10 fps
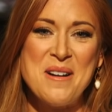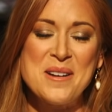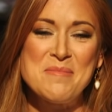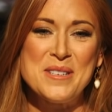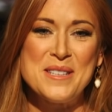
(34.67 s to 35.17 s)

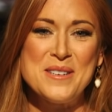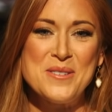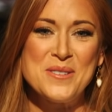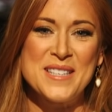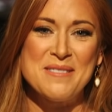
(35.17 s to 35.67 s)
Welcome to the
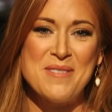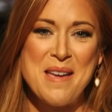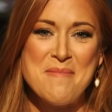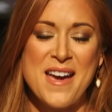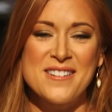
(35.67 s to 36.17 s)
news and why
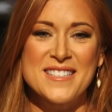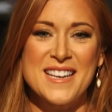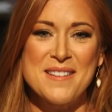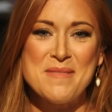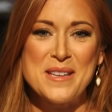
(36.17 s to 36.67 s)
it matters.
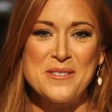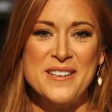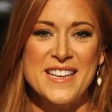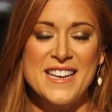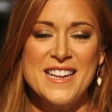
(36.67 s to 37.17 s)
I'm
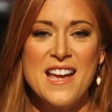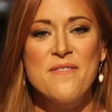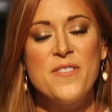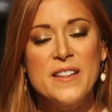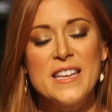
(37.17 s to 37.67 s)
Hillary Kennedy. I'm
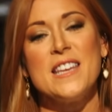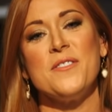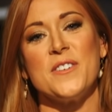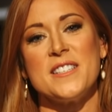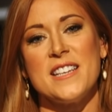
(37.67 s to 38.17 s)
filling in
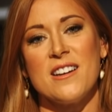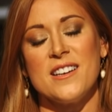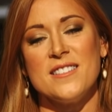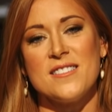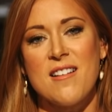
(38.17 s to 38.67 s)
for Sarah
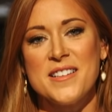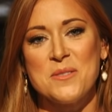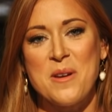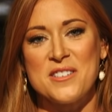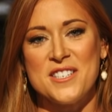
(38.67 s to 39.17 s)
Gonzalez
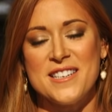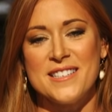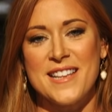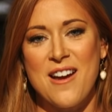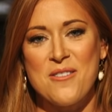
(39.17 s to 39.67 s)
while she
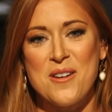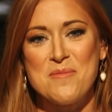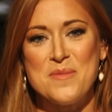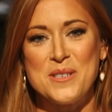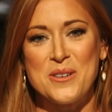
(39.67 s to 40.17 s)
is out
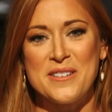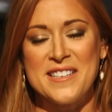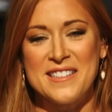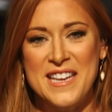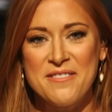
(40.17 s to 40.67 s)
on
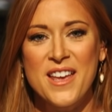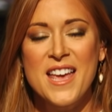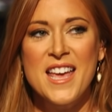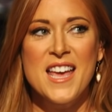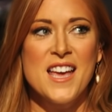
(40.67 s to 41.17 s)
maternity leave.
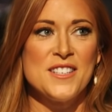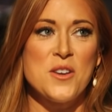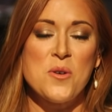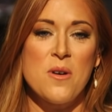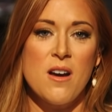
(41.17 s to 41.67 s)

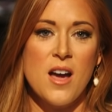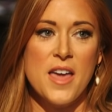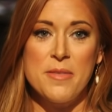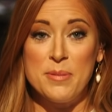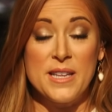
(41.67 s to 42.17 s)
So
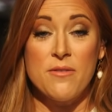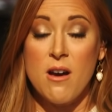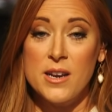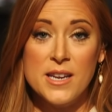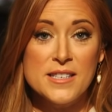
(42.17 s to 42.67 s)
I believe
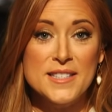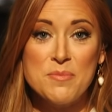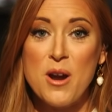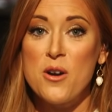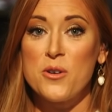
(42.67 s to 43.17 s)
Hanukkah ends
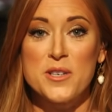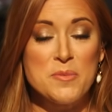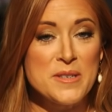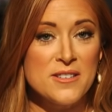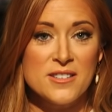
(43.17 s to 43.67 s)
tomorrow.
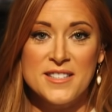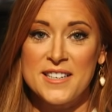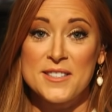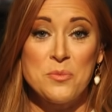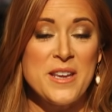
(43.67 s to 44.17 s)
Christmas starts
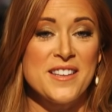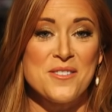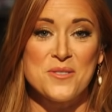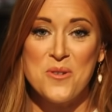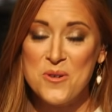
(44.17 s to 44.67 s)
next week.
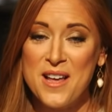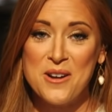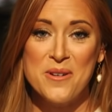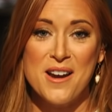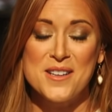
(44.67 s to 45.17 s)
There's a whole lot
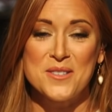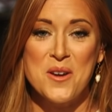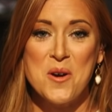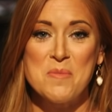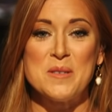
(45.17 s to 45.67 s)
going on. So
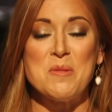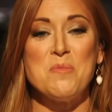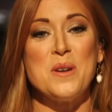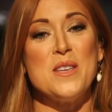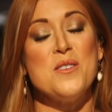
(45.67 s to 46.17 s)
I hope it's been
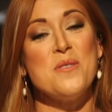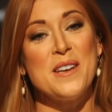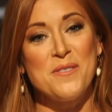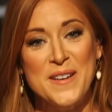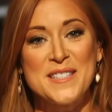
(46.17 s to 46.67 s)
putting you in
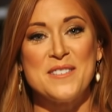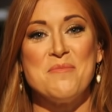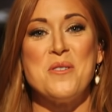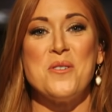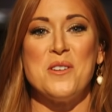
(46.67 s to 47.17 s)
a festive
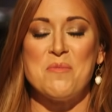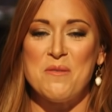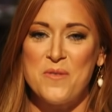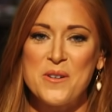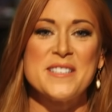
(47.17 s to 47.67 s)
mood. You've been
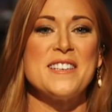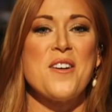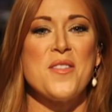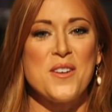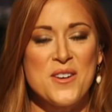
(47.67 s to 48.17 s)
focusing
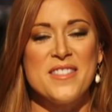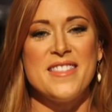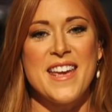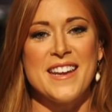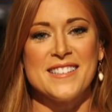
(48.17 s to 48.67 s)
on the good
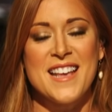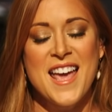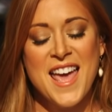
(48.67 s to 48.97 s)
things.